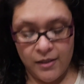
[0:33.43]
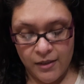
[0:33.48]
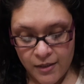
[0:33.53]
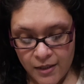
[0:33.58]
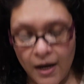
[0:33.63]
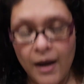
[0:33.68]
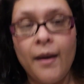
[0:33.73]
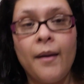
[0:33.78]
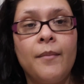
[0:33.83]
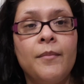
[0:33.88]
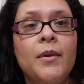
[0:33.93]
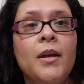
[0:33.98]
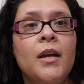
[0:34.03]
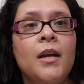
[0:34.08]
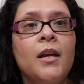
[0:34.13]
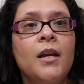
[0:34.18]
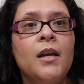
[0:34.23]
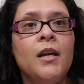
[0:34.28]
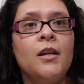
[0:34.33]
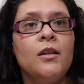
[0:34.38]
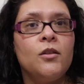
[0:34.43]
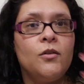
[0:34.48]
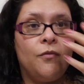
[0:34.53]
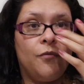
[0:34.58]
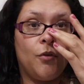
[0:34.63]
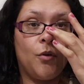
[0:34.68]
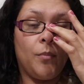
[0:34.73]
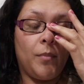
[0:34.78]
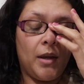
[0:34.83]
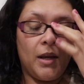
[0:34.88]
it's time
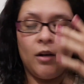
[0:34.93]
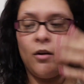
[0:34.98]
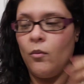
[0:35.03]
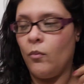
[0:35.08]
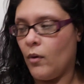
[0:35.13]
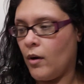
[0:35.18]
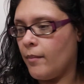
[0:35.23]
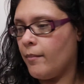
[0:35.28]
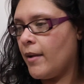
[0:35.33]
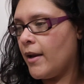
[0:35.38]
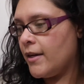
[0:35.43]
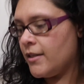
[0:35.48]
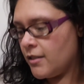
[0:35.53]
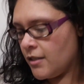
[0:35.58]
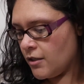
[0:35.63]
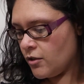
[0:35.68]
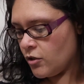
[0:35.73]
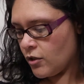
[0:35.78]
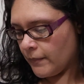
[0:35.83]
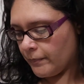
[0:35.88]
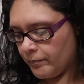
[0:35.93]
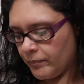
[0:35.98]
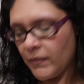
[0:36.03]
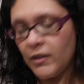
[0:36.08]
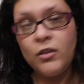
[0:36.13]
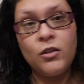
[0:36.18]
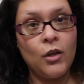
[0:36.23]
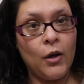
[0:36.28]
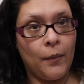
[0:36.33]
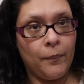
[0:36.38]
for me to wear my extension.
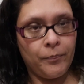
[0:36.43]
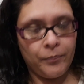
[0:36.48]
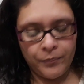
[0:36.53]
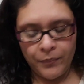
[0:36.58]
So